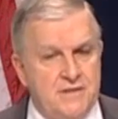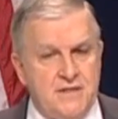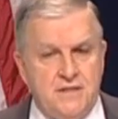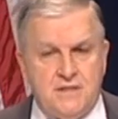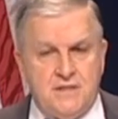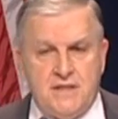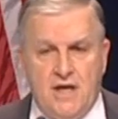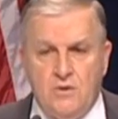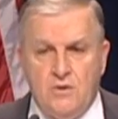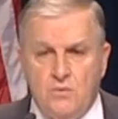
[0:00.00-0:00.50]

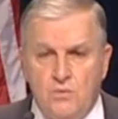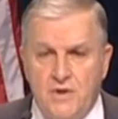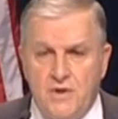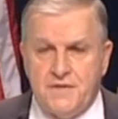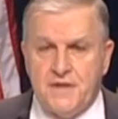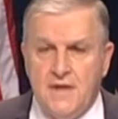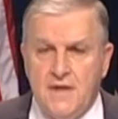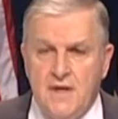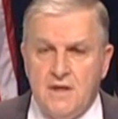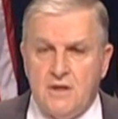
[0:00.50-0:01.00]
that dealt
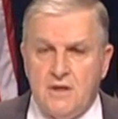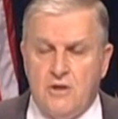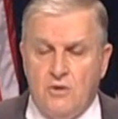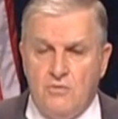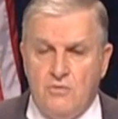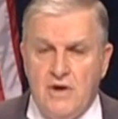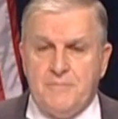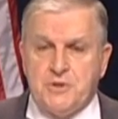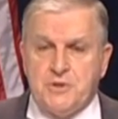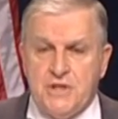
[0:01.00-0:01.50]
with
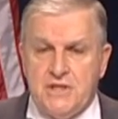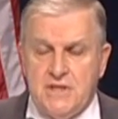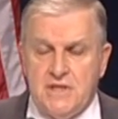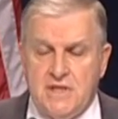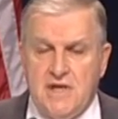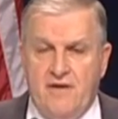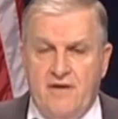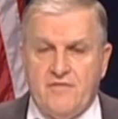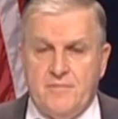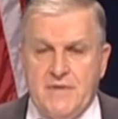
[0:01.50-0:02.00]
corruption in
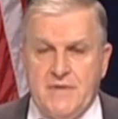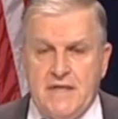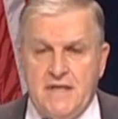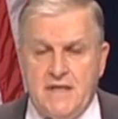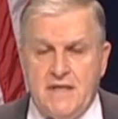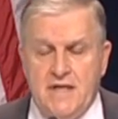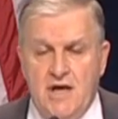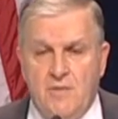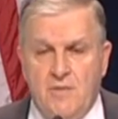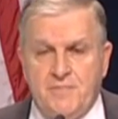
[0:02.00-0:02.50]
government
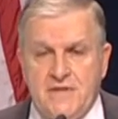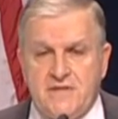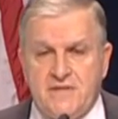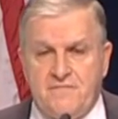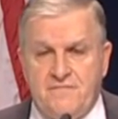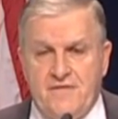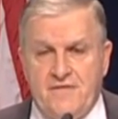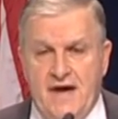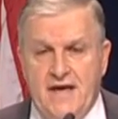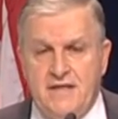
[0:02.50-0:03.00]
and helping to
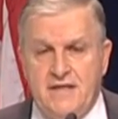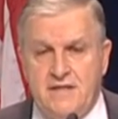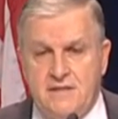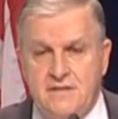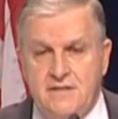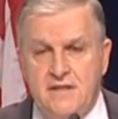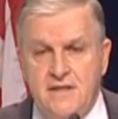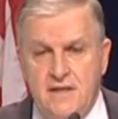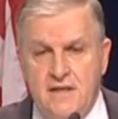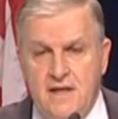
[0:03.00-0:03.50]

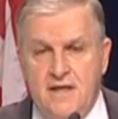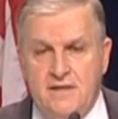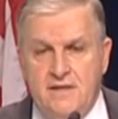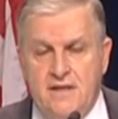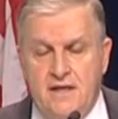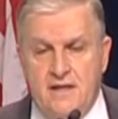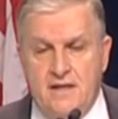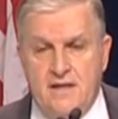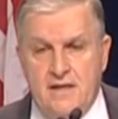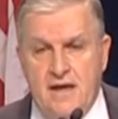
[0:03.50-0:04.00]
find
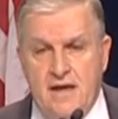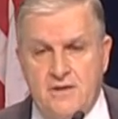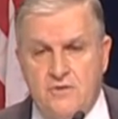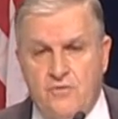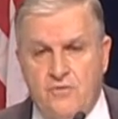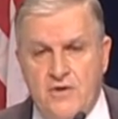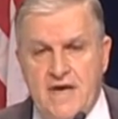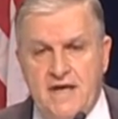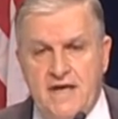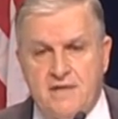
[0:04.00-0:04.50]
and
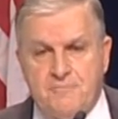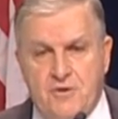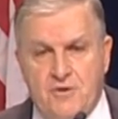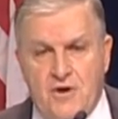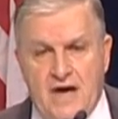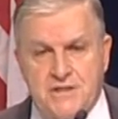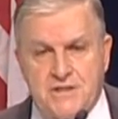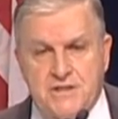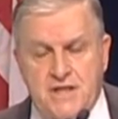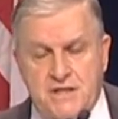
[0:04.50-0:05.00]
create a
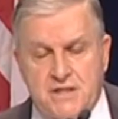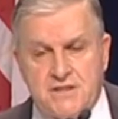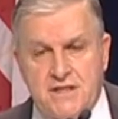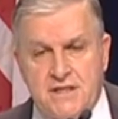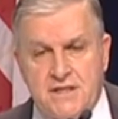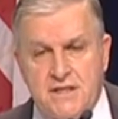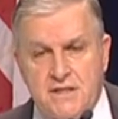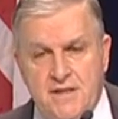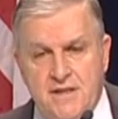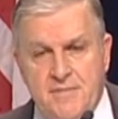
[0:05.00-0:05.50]
process
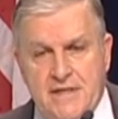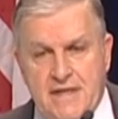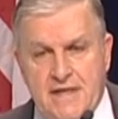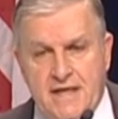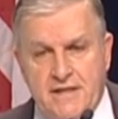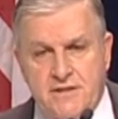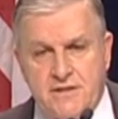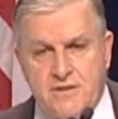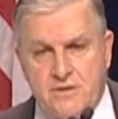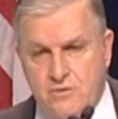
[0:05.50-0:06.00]
that
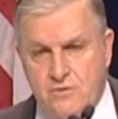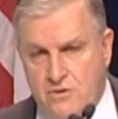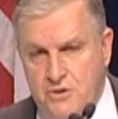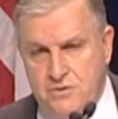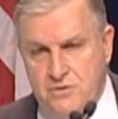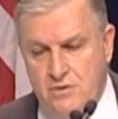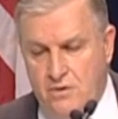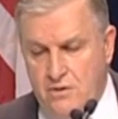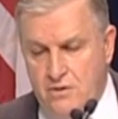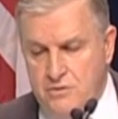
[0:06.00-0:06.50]
eliminated it
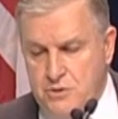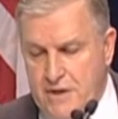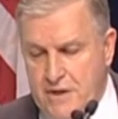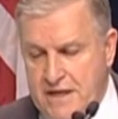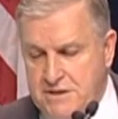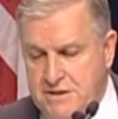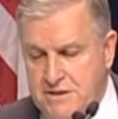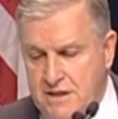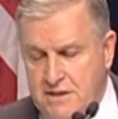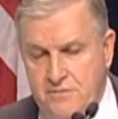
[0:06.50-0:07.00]
or
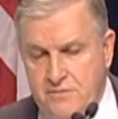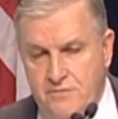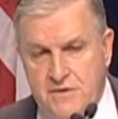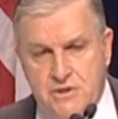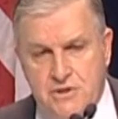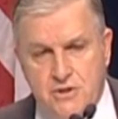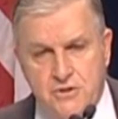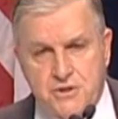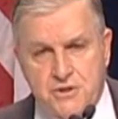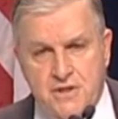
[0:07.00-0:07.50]
drastically
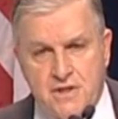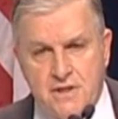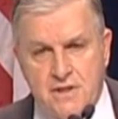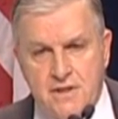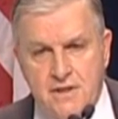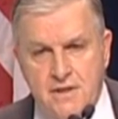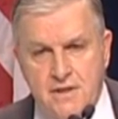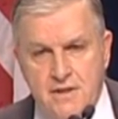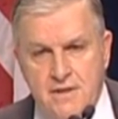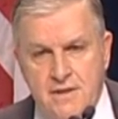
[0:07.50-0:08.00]
reduced it.
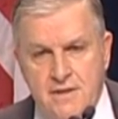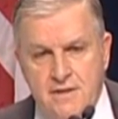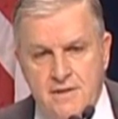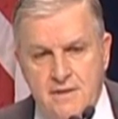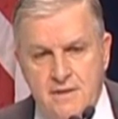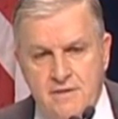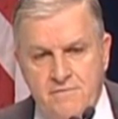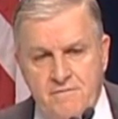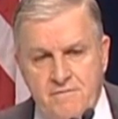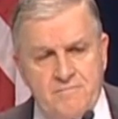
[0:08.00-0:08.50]

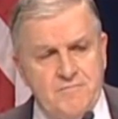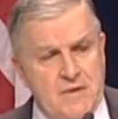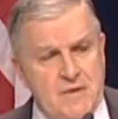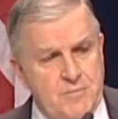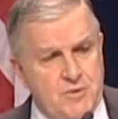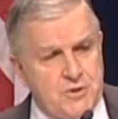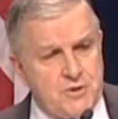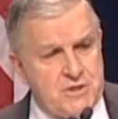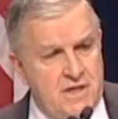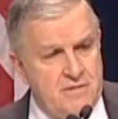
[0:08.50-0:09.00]

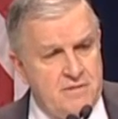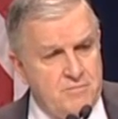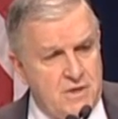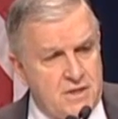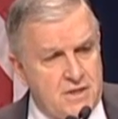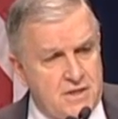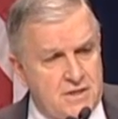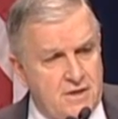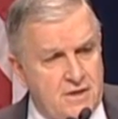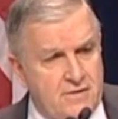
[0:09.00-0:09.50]
50%
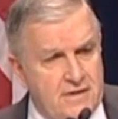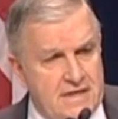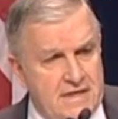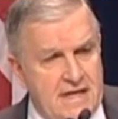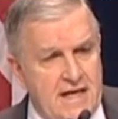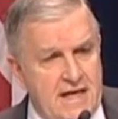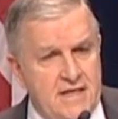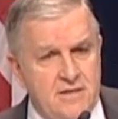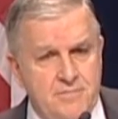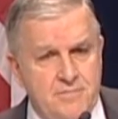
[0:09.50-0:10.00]
military and
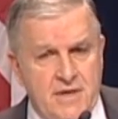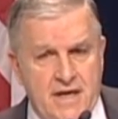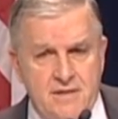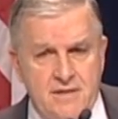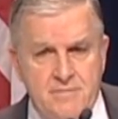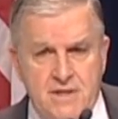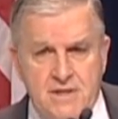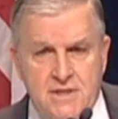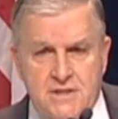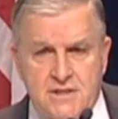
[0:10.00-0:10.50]
headed by a
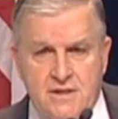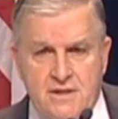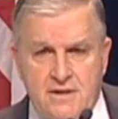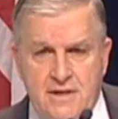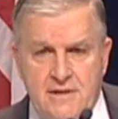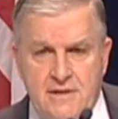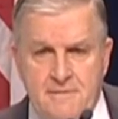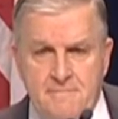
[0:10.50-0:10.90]
military.